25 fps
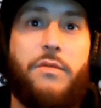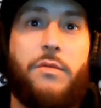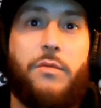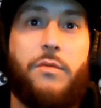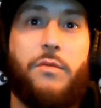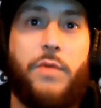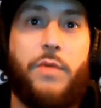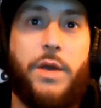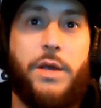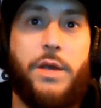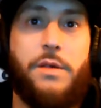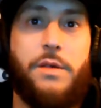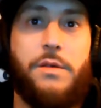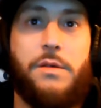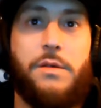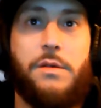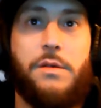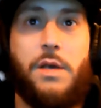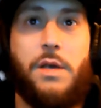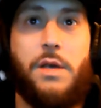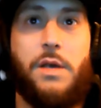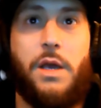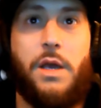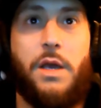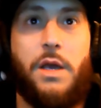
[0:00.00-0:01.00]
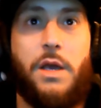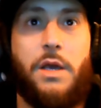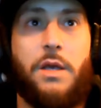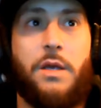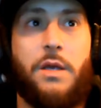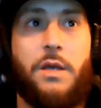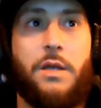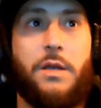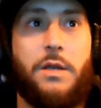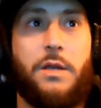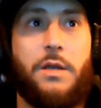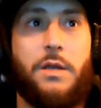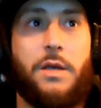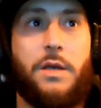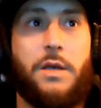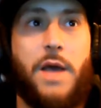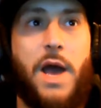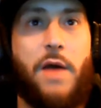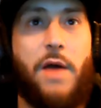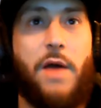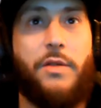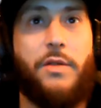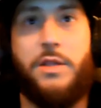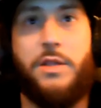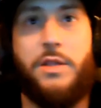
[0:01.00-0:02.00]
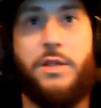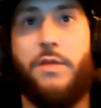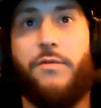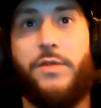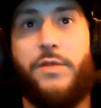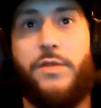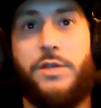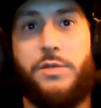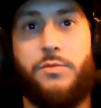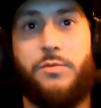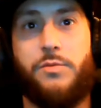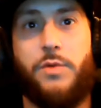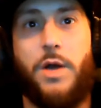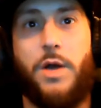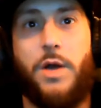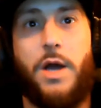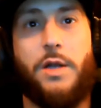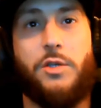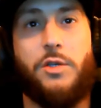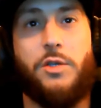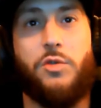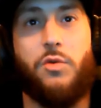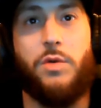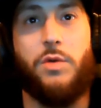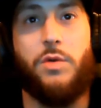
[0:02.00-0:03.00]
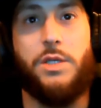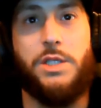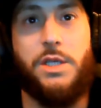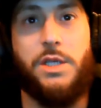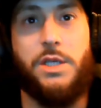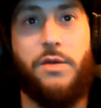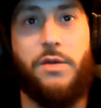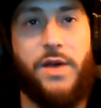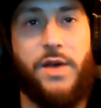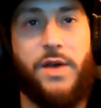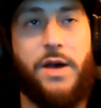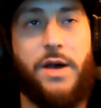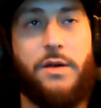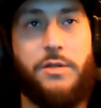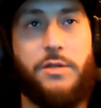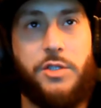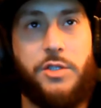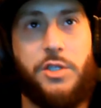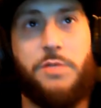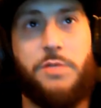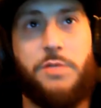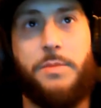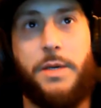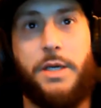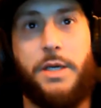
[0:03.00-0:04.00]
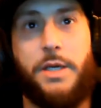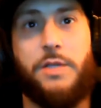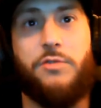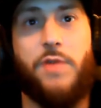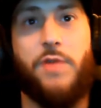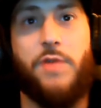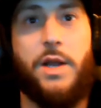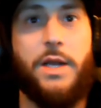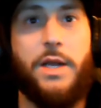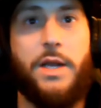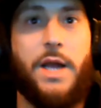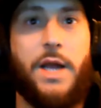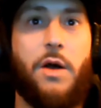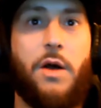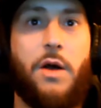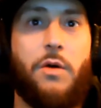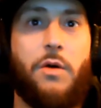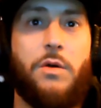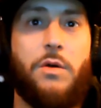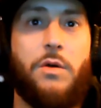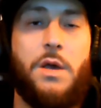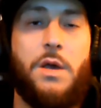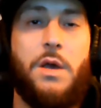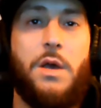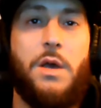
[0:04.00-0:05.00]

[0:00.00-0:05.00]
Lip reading: race and how this division will kind of sort itself out, just because right now